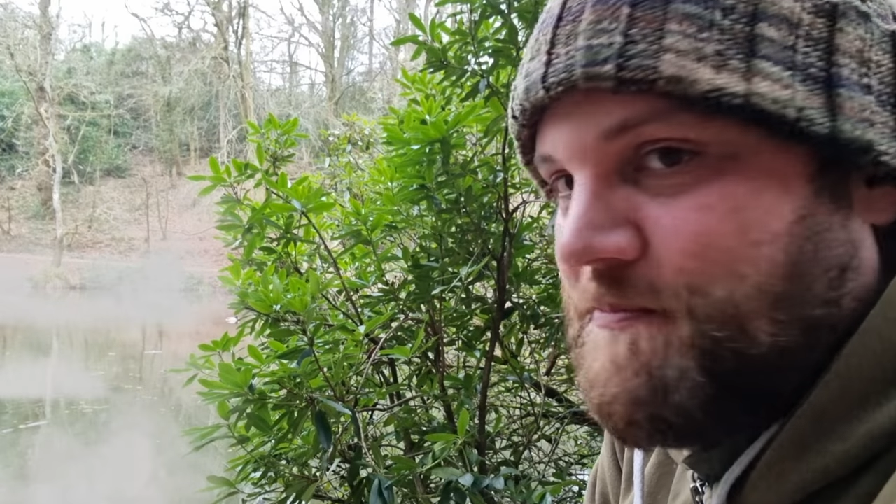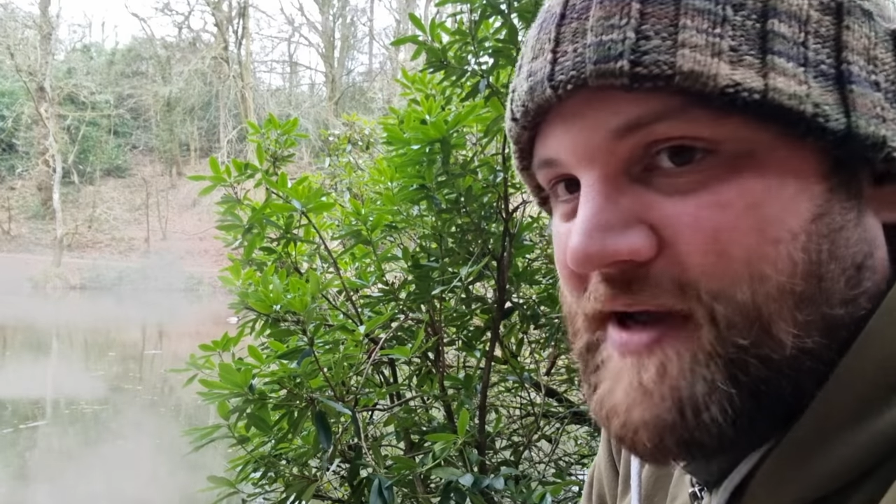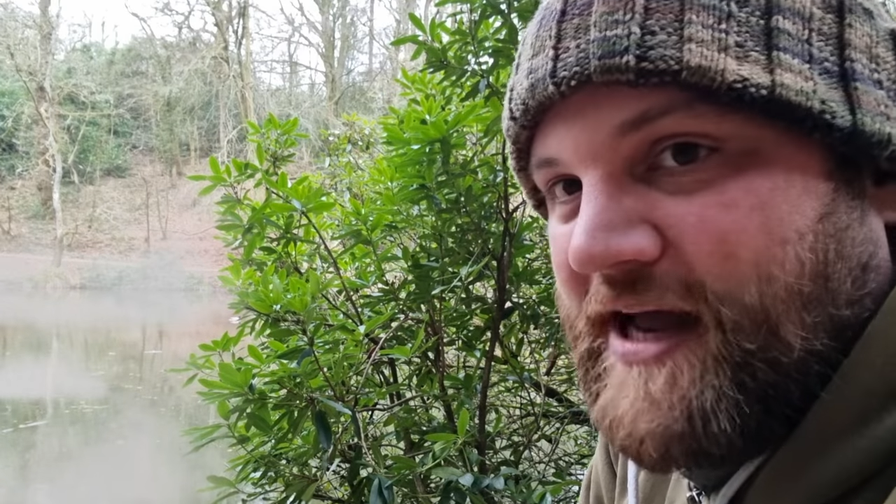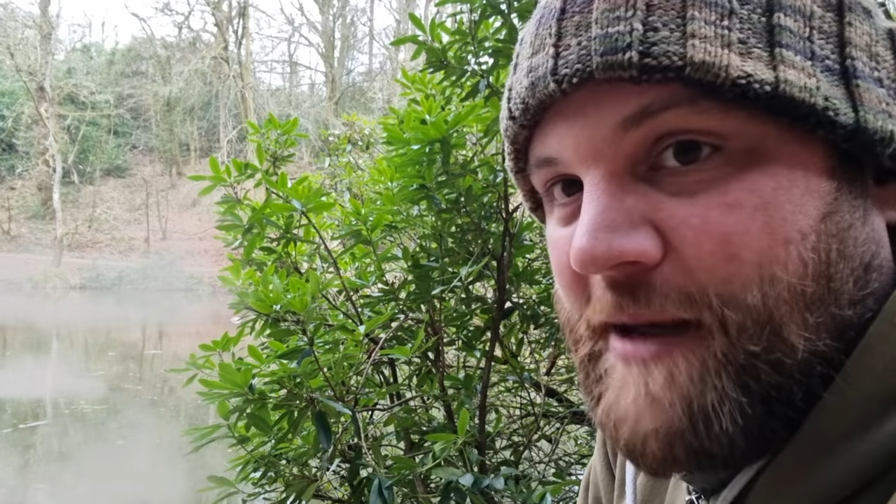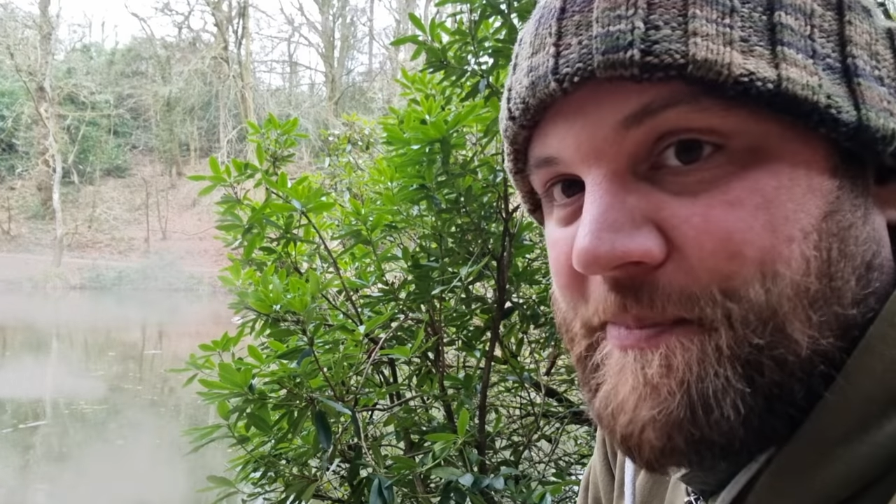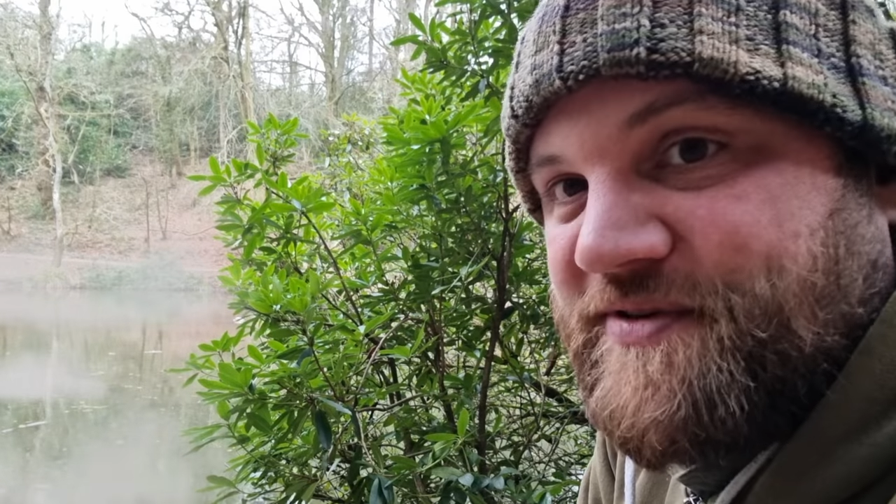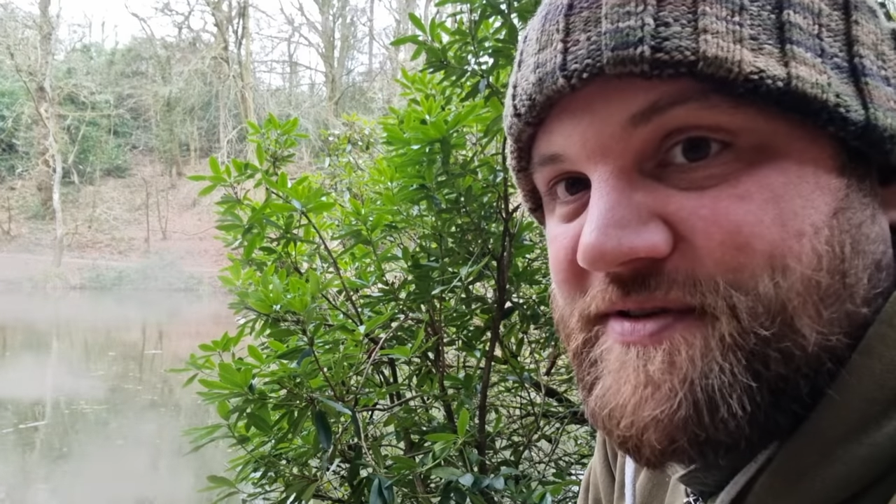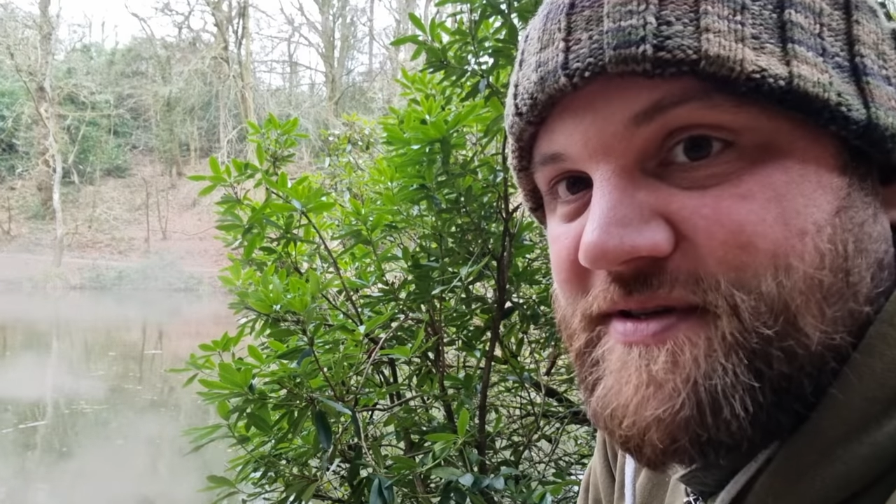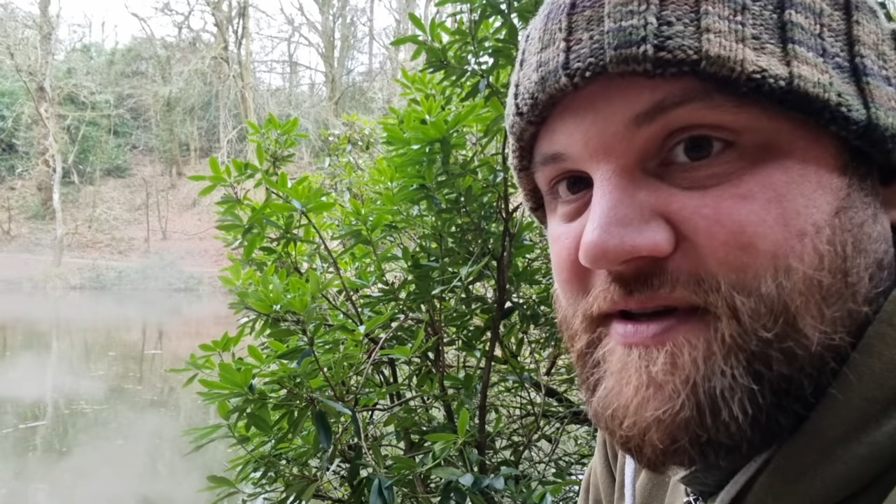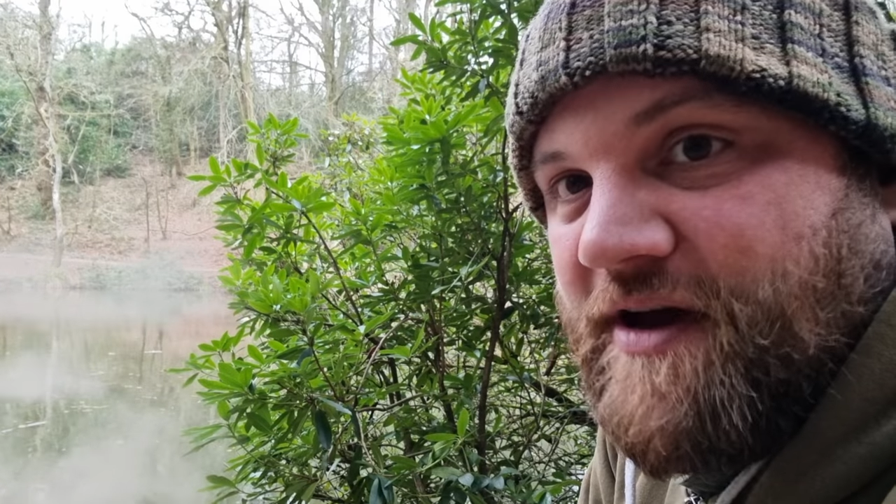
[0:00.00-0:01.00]

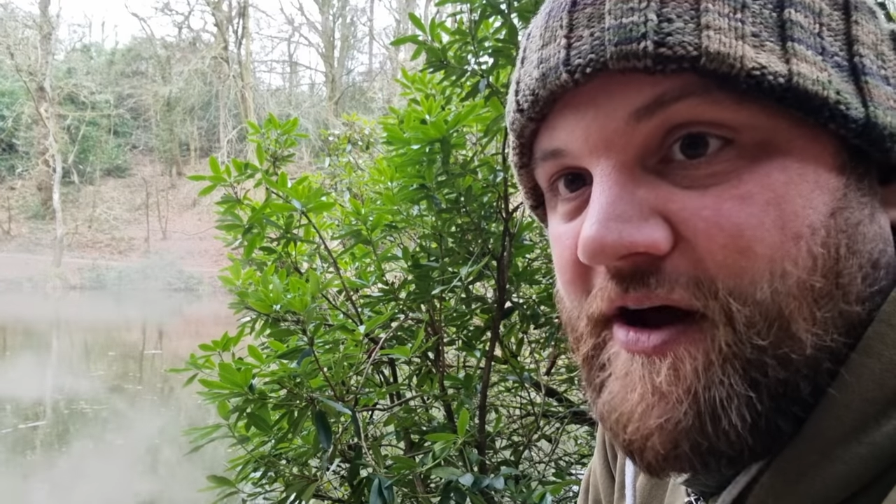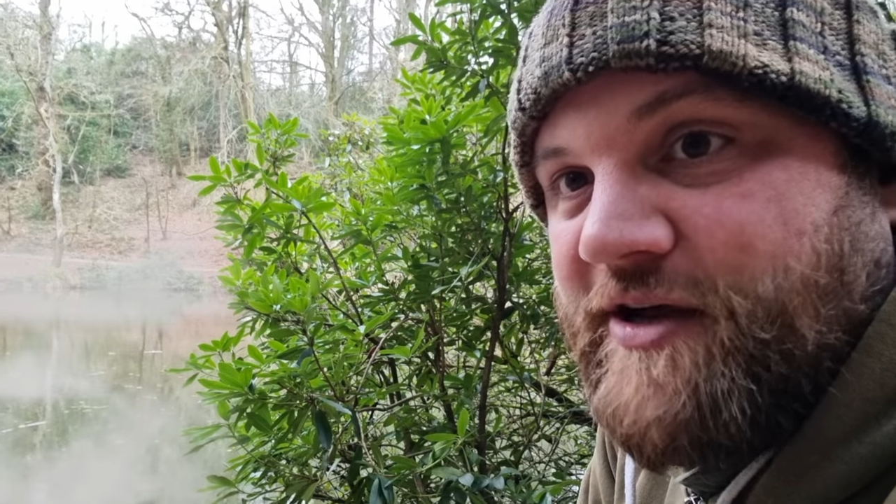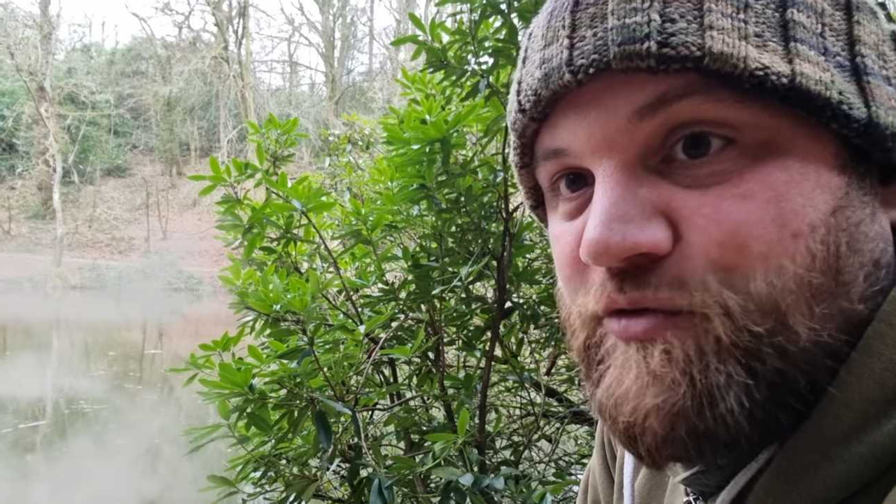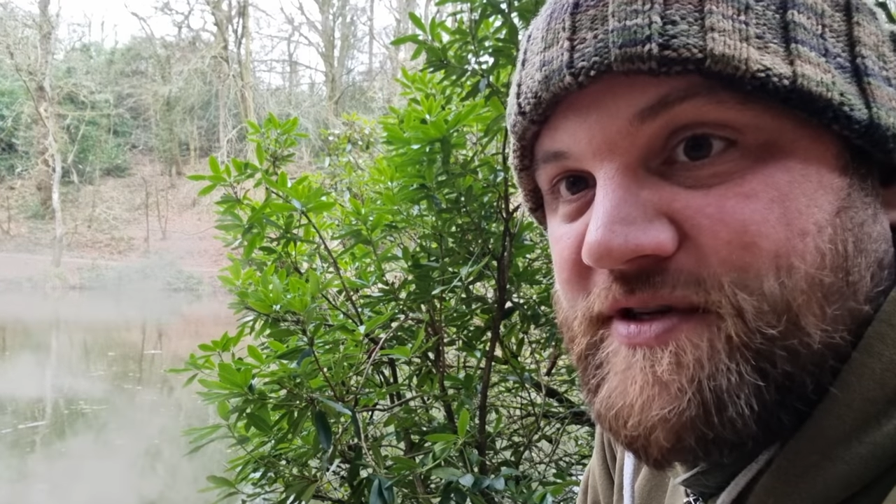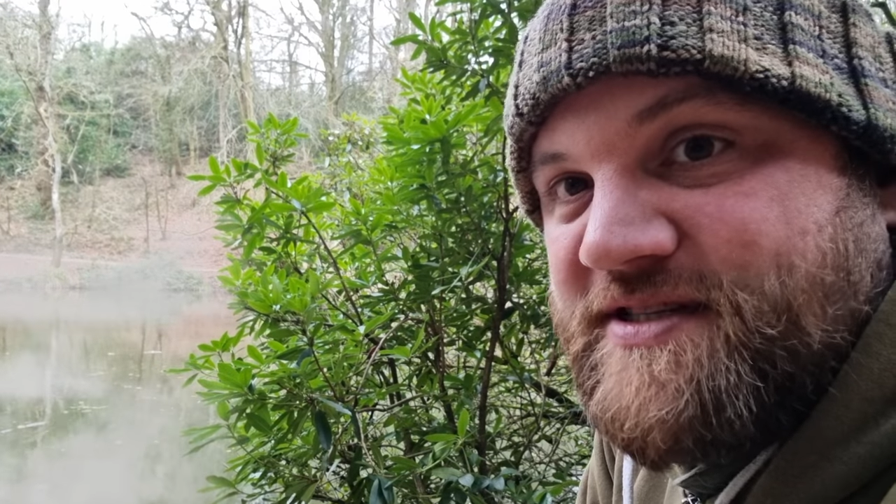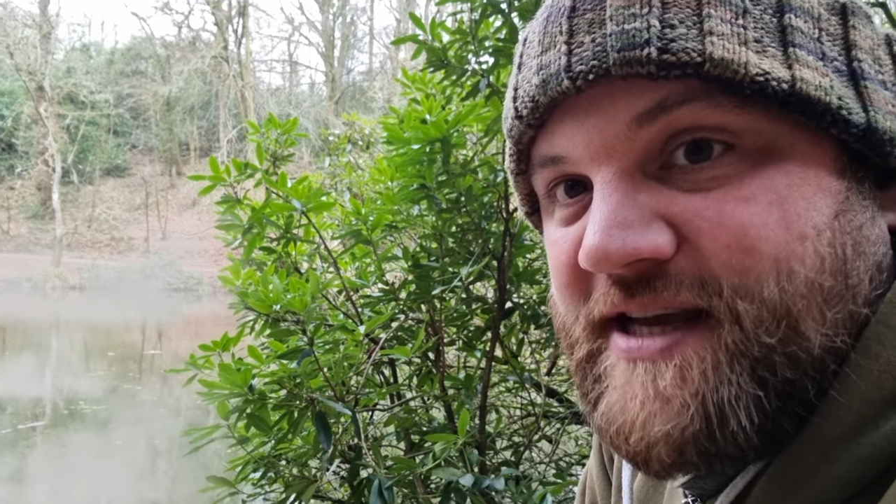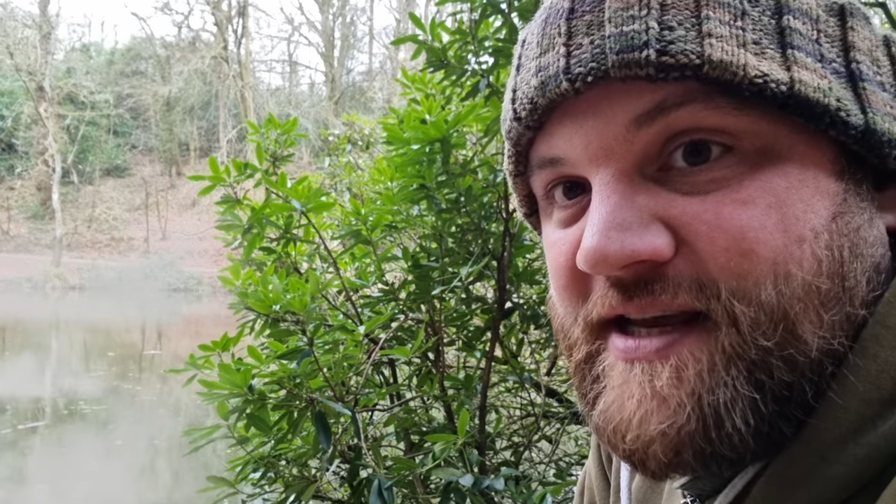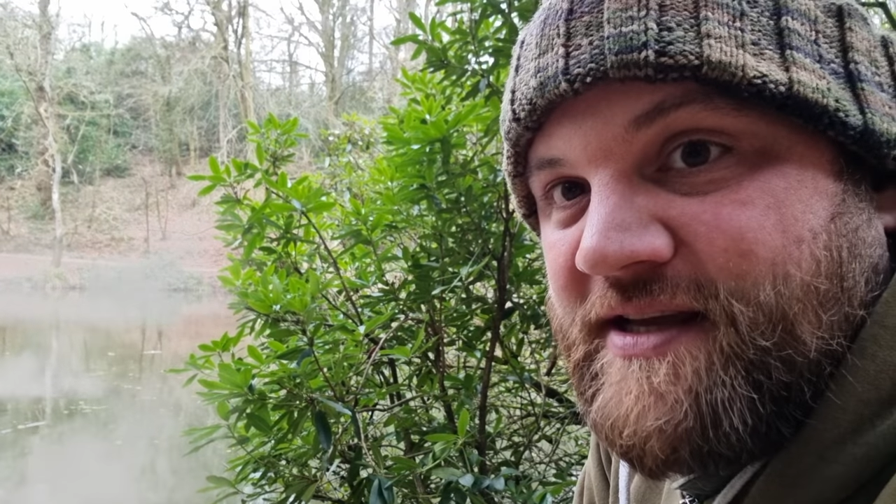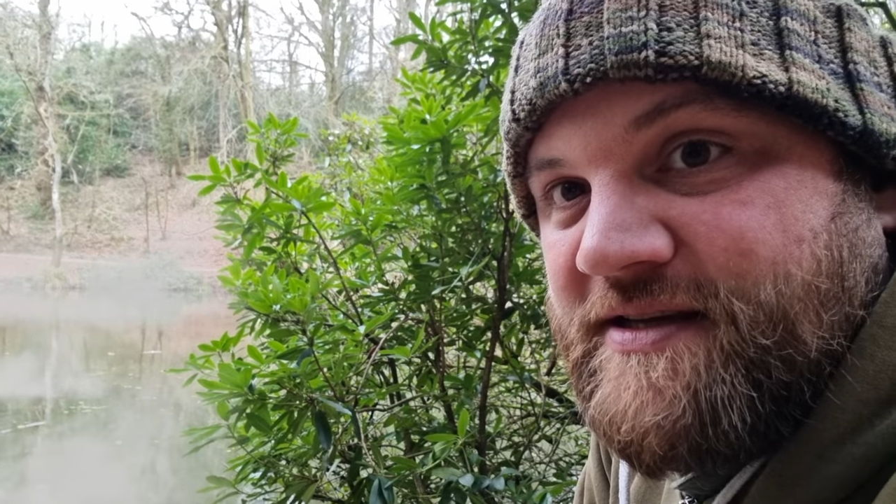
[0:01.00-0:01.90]
perhaps I will see